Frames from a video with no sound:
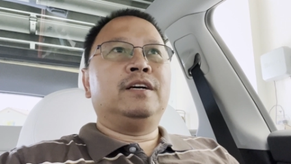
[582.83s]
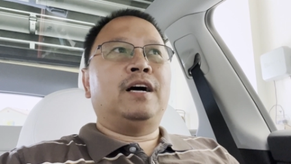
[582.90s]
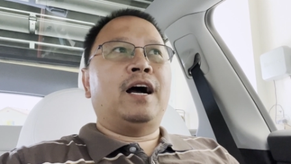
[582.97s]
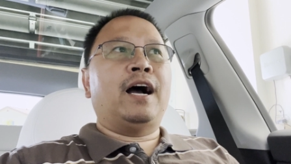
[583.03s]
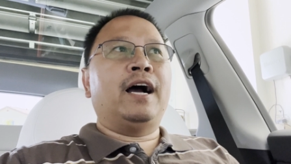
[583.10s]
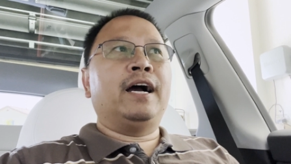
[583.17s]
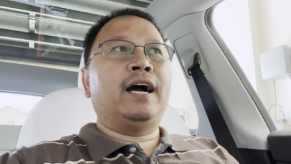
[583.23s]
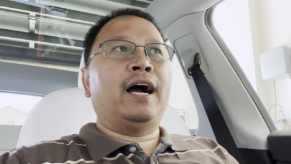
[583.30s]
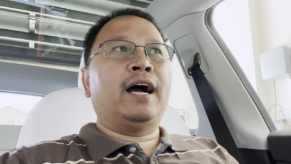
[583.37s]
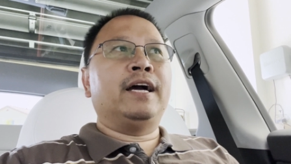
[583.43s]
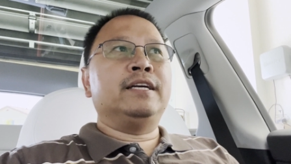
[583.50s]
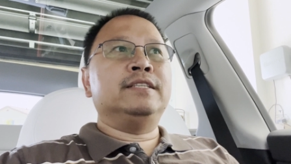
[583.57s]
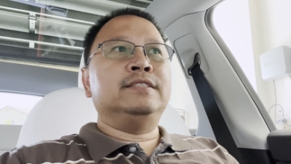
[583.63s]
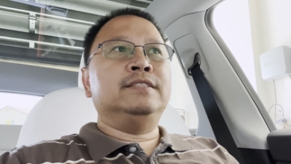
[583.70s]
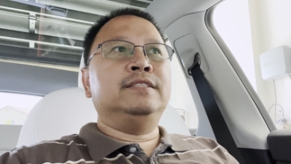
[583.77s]

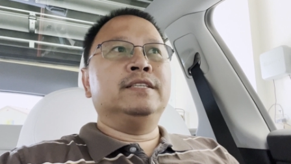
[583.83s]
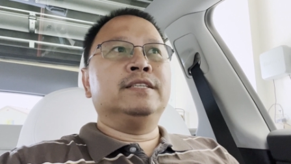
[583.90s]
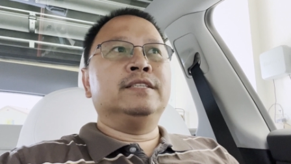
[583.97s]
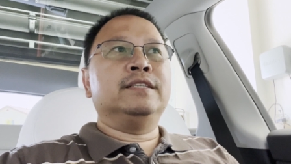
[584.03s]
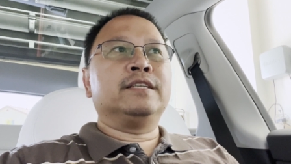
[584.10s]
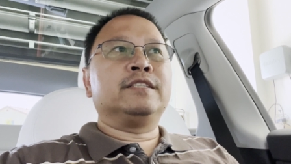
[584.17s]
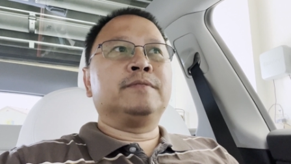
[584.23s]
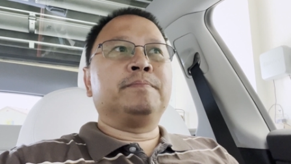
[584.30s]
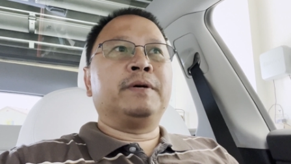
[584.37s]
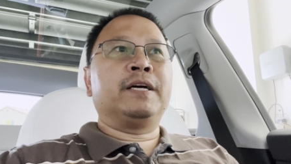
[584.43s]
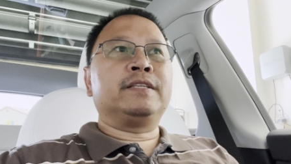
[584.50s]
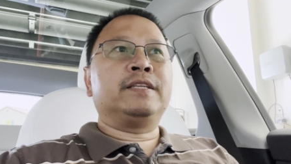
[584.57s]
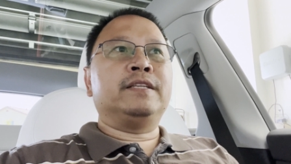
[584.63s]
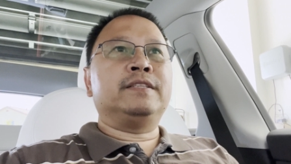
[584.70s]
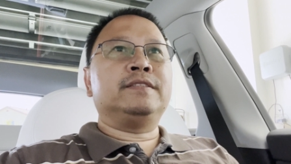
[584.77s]
I didn't
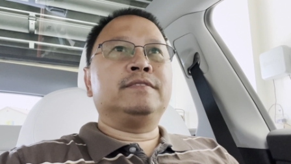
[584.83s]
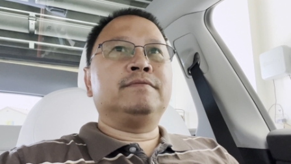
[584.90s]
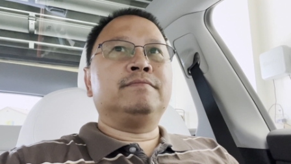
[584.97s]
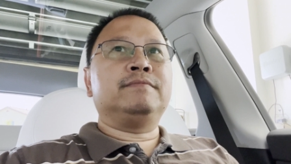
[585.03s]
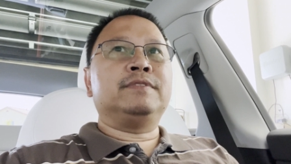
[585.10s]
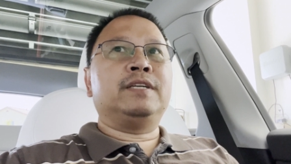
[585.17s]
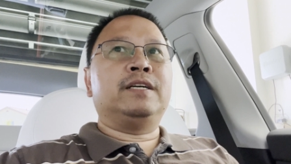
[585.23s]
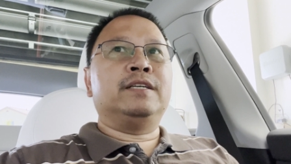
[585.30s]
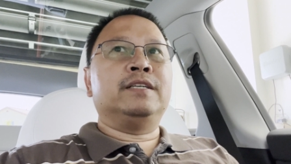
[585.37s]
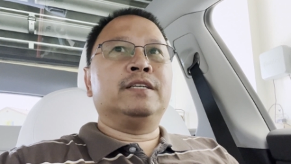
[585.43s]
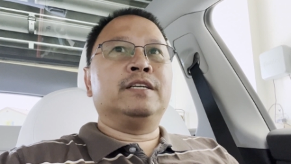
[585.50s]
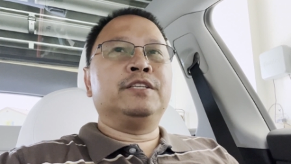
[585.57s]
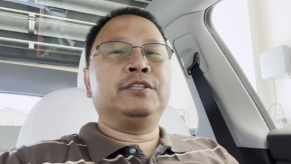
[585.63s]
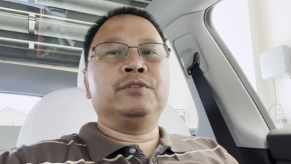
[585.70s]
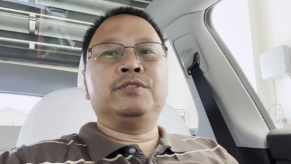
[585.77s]
expect
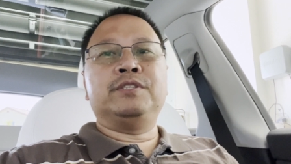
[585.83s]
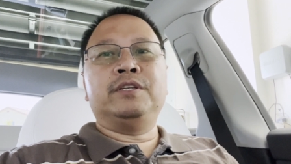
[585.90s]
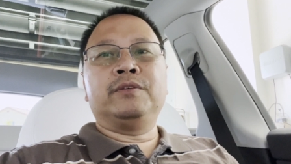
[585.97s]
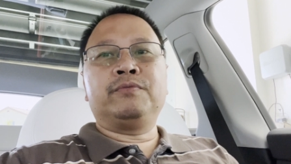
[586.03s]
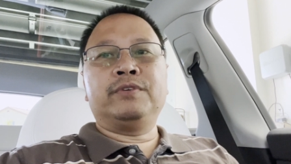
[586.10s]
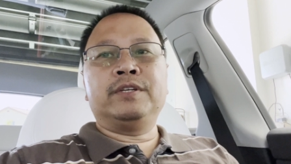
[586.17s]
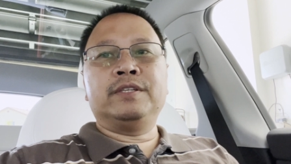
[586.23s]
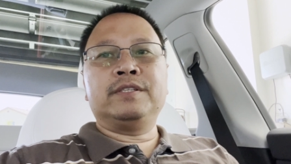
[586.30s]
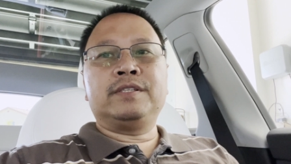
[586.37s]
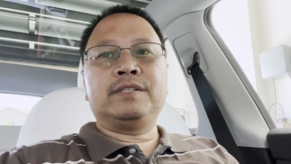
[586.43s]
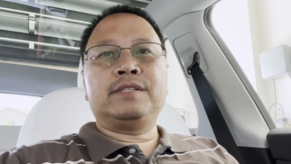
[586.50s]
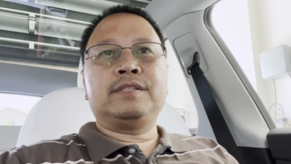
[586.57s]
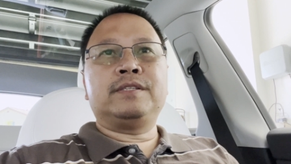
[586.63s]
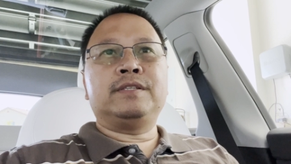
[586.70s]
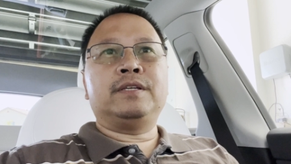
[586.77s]
a huge
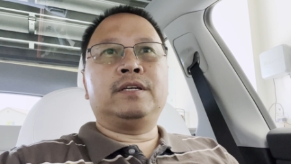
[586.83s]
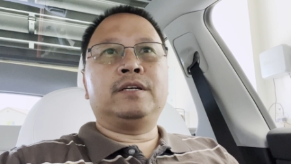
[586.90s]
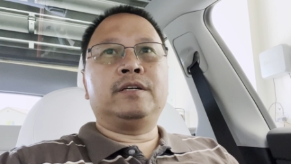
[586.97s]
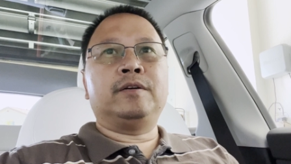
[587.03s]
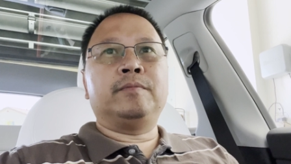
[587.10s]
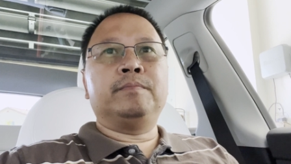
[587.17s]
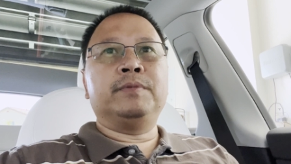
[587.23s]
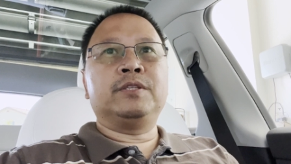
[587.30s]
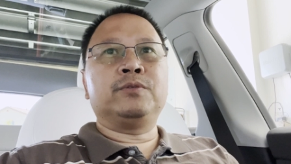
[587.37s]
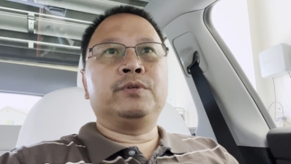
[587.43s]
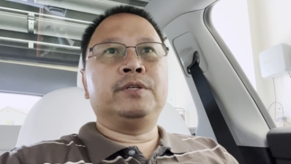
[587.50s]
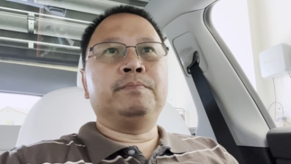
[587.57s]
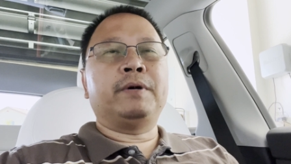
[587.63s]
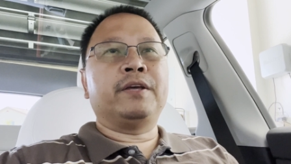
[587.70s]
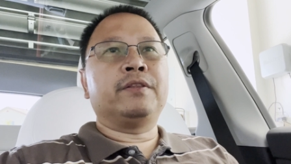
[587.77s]
difference
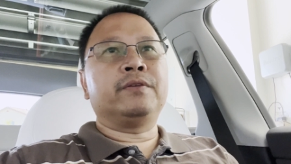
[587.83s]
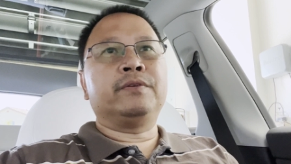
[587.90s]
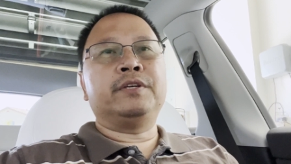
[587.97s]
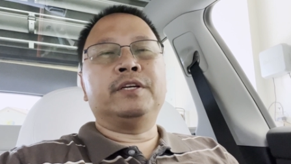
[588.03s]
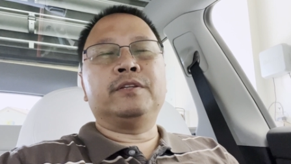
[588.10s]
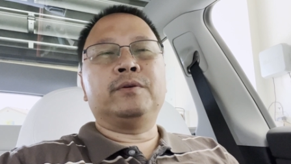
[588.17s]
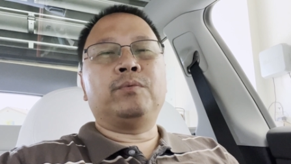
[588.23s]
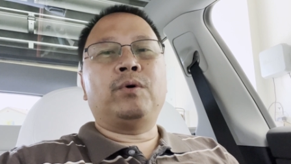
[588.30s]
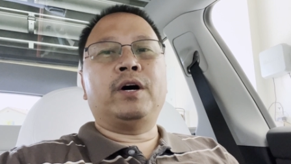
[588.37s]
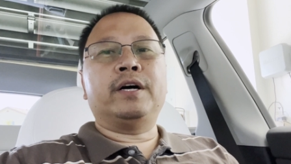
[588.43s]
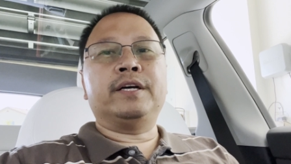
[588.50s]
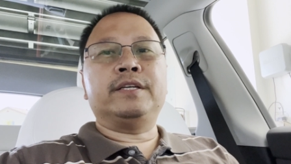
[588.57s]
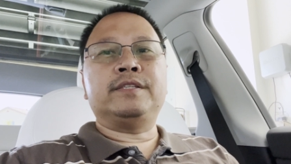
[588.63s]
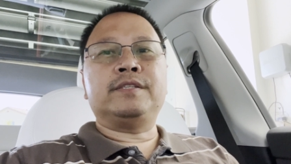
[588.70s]
between my 3 and the Y.